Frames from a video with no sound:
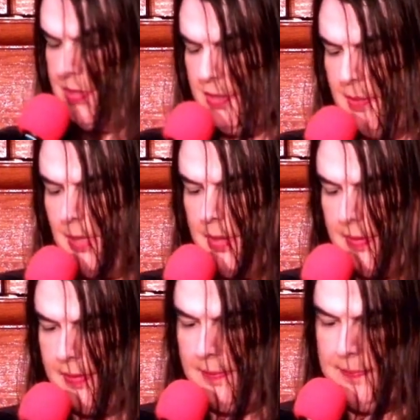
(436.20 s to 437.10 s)
a
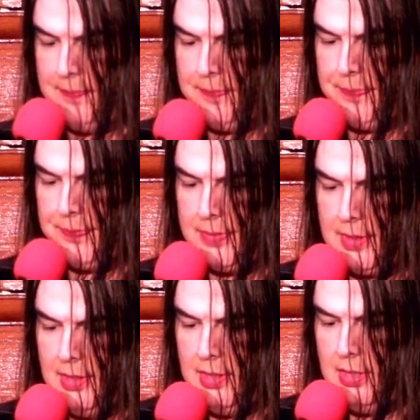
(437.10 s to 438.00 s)
month.
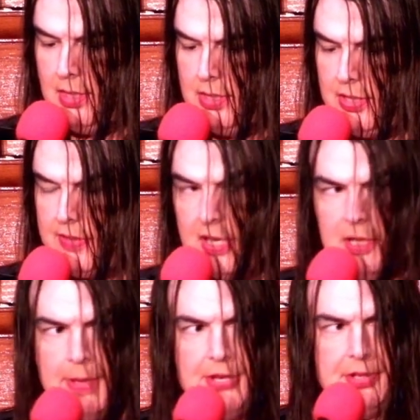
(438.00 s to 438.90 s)
She thought
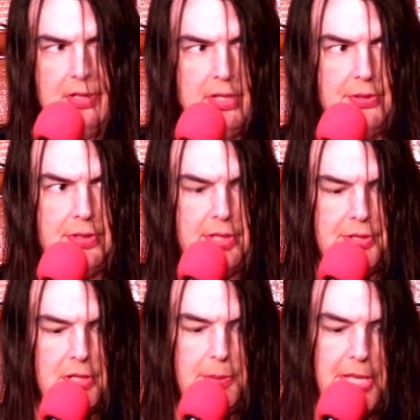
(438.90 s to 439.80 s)
about it alone, under
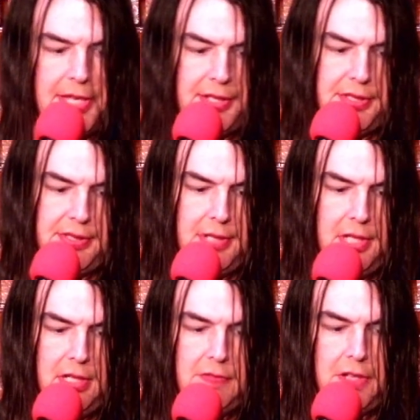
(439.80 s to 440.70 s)
her blankets,
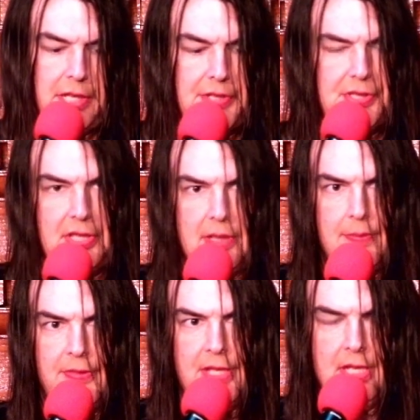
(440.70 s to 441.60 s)
falling asleep,
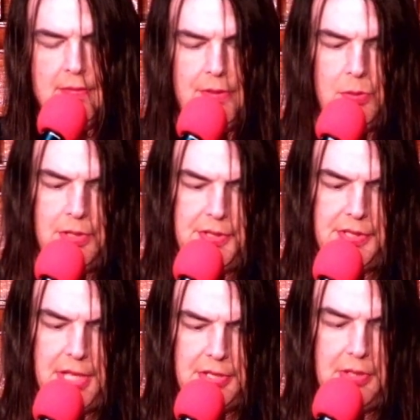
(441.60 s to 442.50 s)
thinking of the words
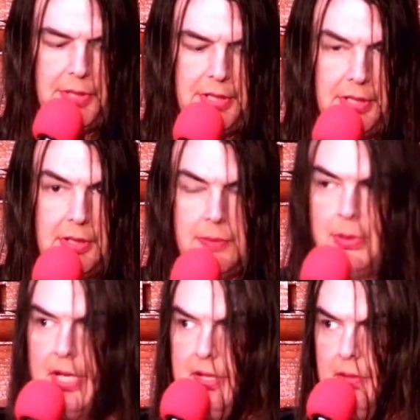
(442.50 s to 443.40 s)
Sash had written,
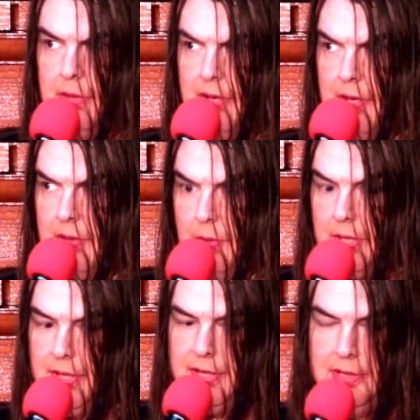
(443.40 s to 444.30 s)
braided with another
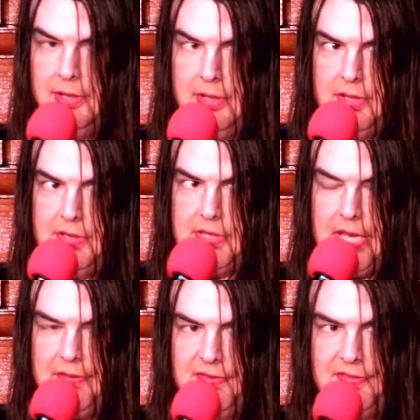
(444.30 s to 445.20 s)
word,
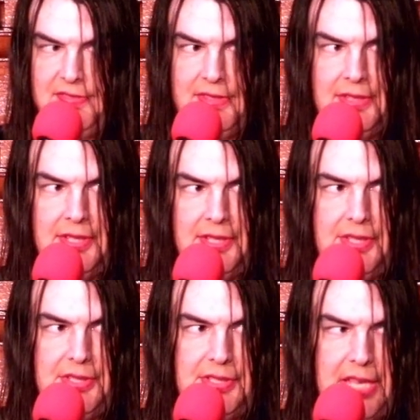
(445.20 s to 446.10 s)
safe,
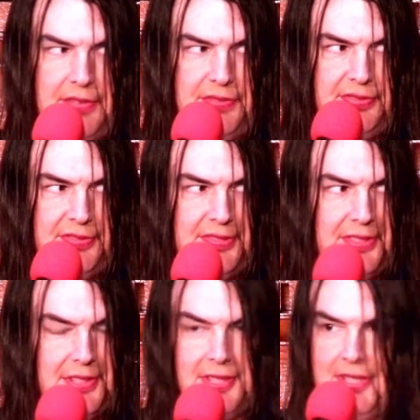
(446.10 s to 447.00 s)
safe,
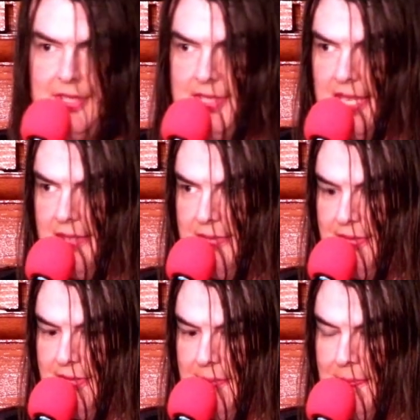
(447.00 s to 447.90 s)
safe.
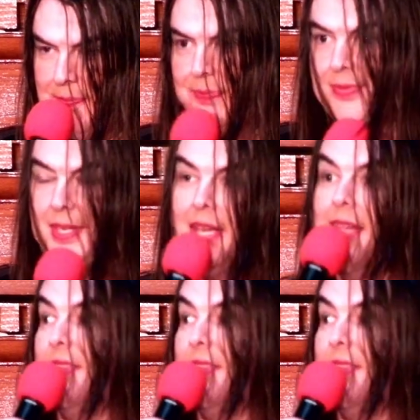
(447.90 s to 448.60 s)
Thank